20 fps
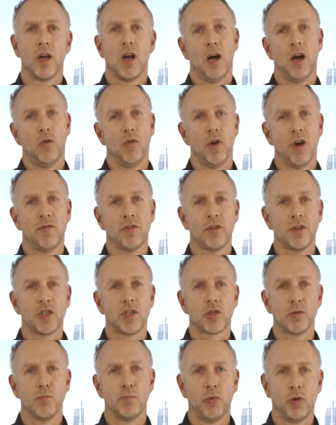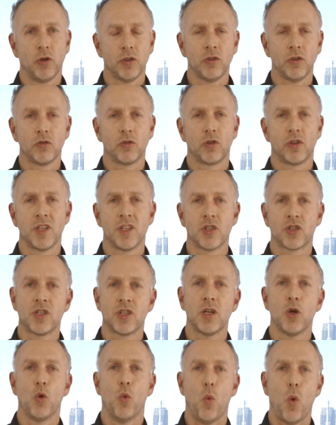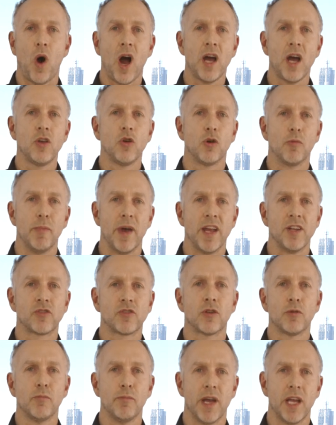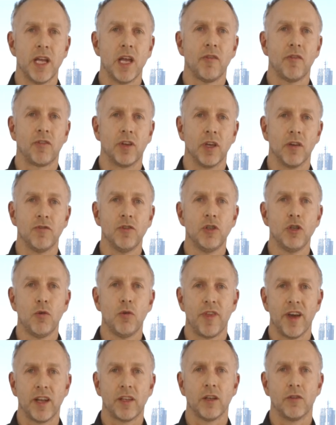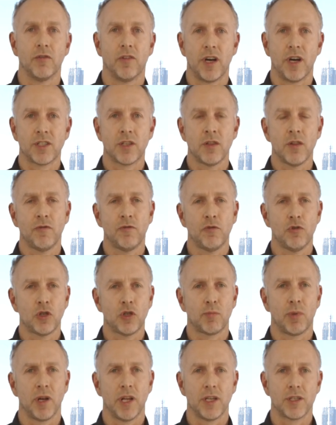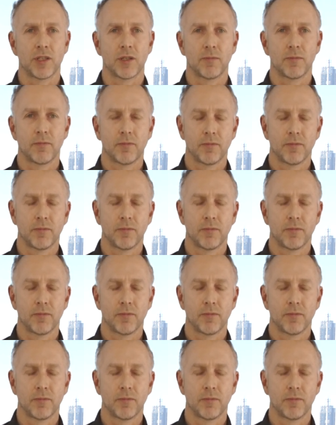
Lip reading: However, it's important to consider why your mentor may have given you that advice in the first place.